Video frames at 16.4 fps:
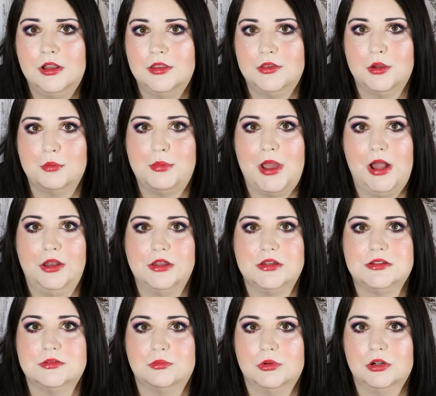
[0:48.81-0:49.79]
Their
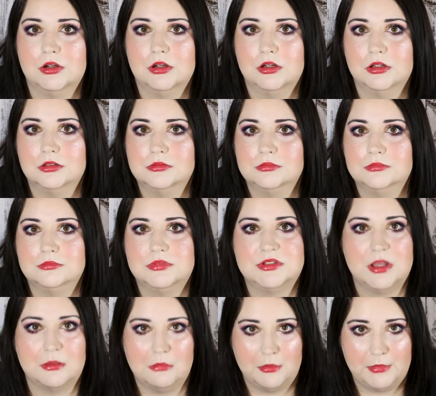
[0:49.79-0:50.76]
palettes were
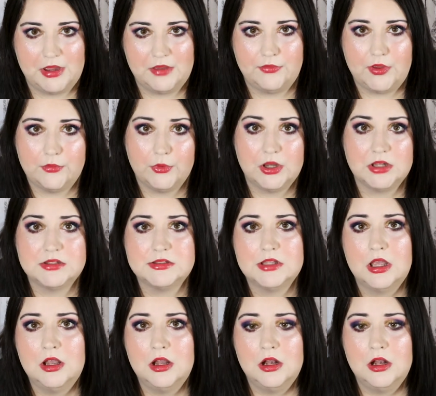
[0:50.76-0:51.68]
some of my favorites.